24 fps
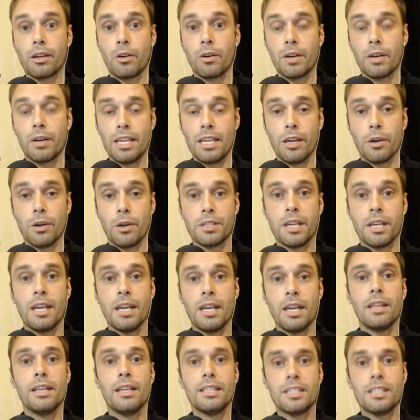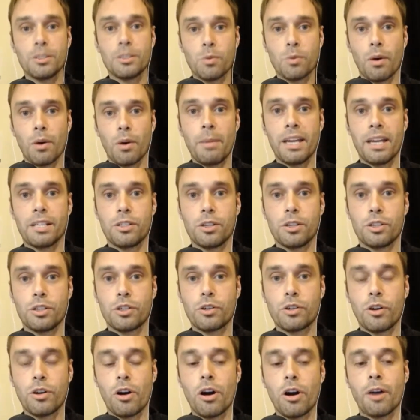on EOS. This is what makes us
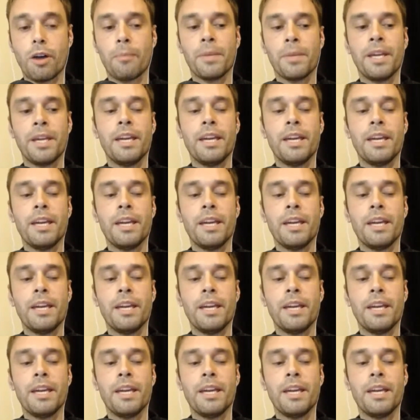strong.